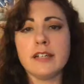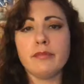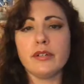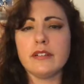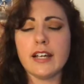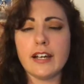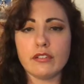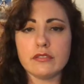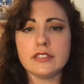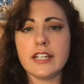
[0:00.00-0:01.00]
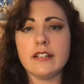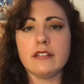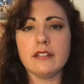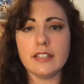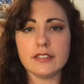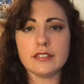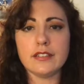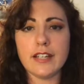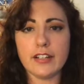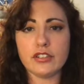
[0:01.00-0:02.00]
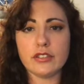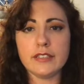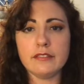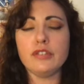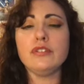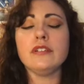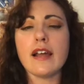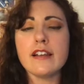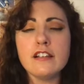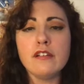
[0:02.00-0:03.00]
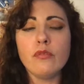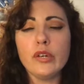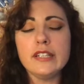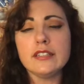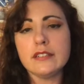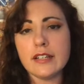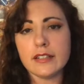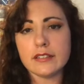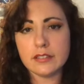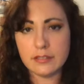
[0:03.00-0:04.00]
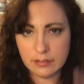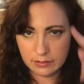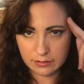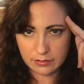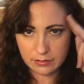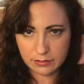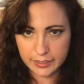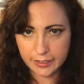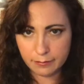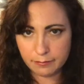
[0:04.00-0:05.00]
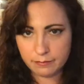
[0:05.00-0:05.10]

but I'll say this, actually. United we stand. Take care.